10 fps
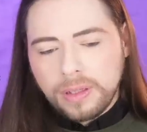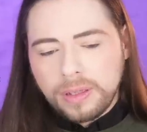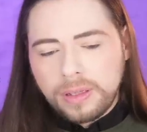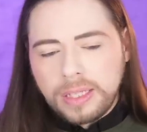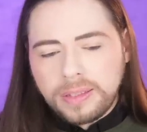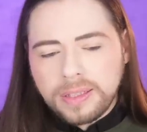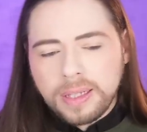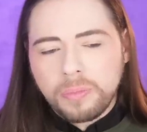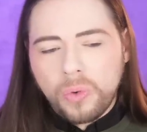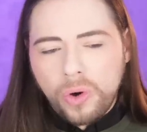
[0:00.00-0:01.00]
this is
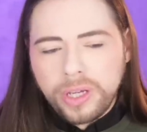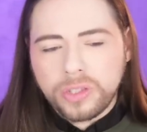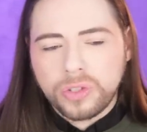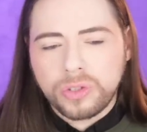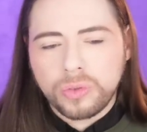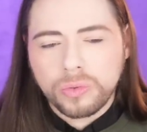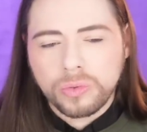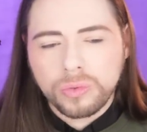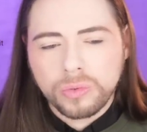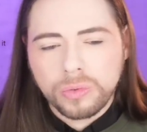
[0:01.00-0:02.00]
a moist,
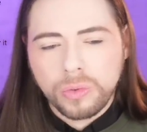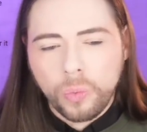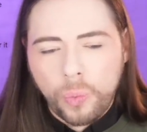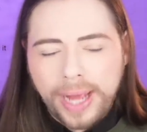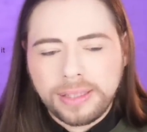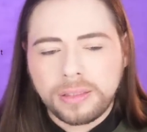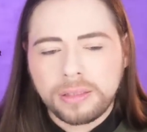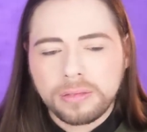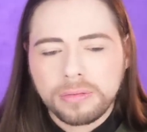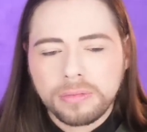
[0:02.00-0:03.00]

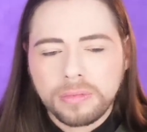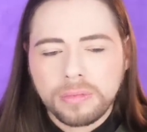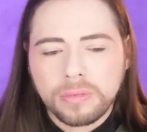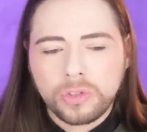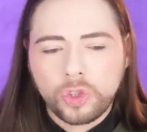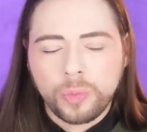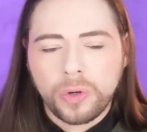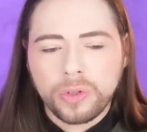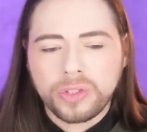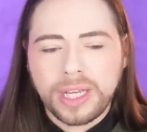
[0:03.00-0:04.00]
wet
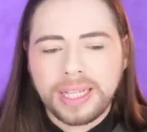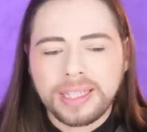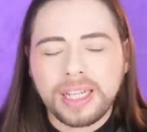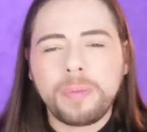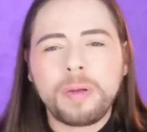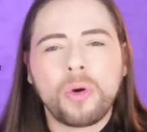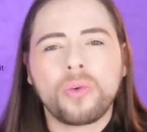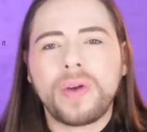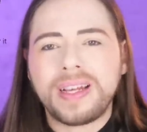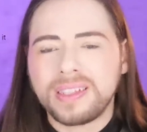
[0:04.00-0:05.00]
tuberose. It's a little bit more
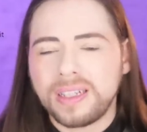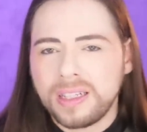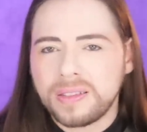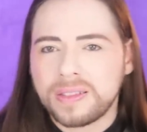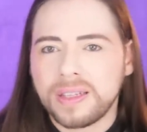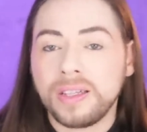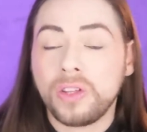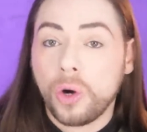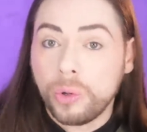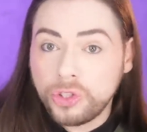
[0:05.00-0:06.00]
resinous in
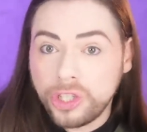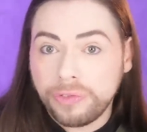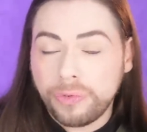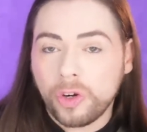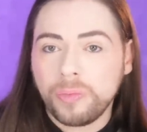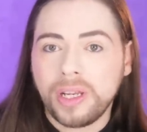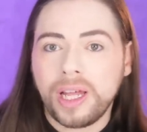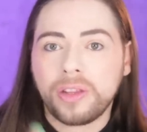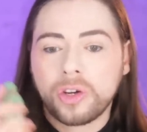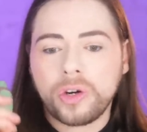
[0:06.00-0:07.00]
the O G
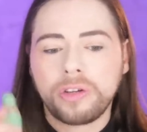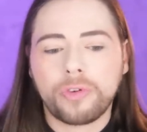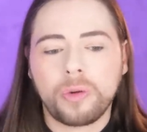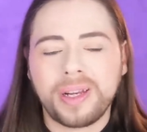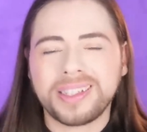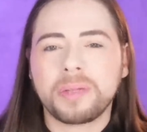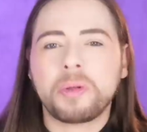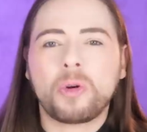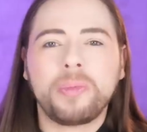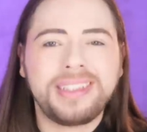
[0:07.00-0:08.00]
formula. The current formula is a little
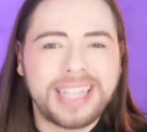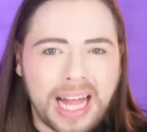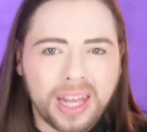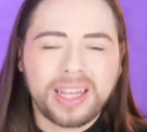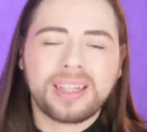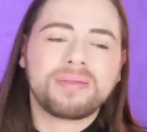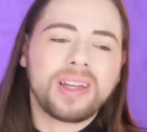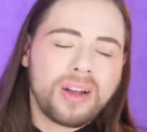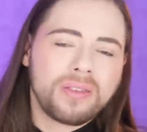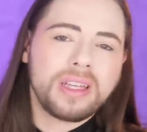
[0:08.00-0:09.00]
bit more metallic.
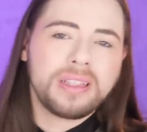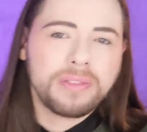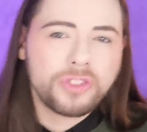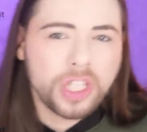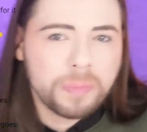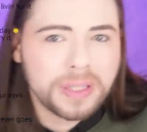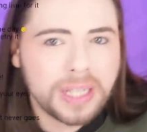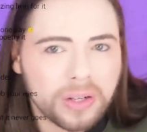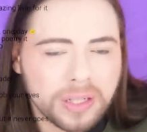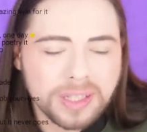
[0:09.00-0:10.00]
You know, they, they've cheapened
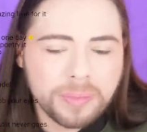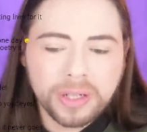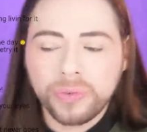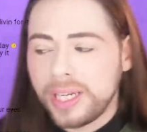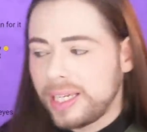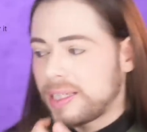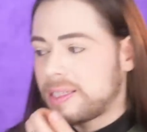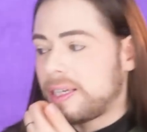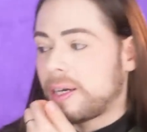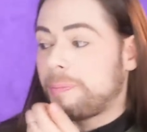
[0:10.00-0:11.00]
out on some
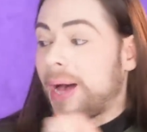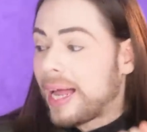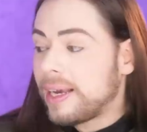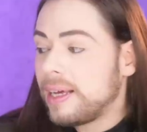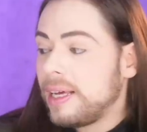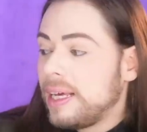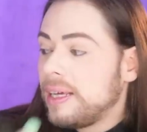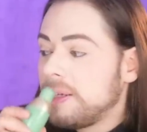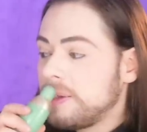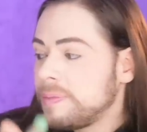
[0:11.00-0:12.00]
ingredients here, but
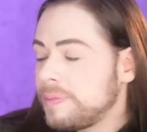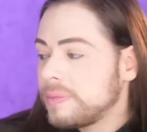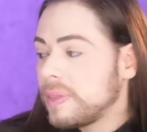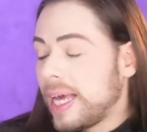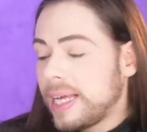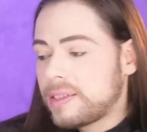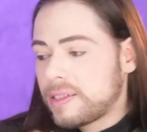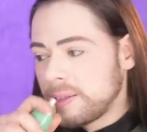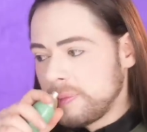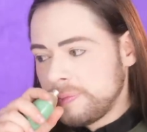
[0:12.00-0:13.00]

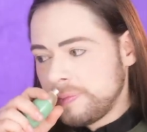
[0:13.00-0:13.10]
it's,